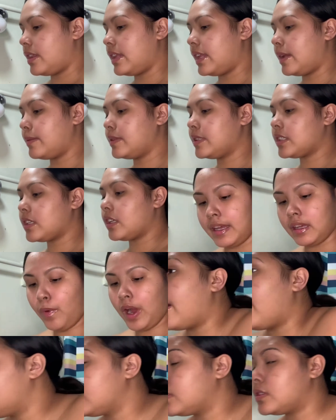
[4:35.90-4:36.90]
And I'm just going
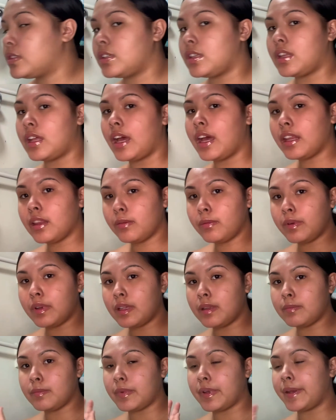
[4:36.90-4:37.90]
to go ahead and do the same
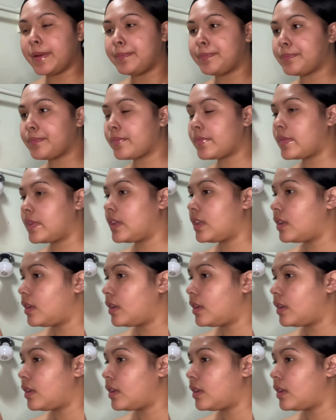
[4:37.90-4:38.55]
thing on the other eye.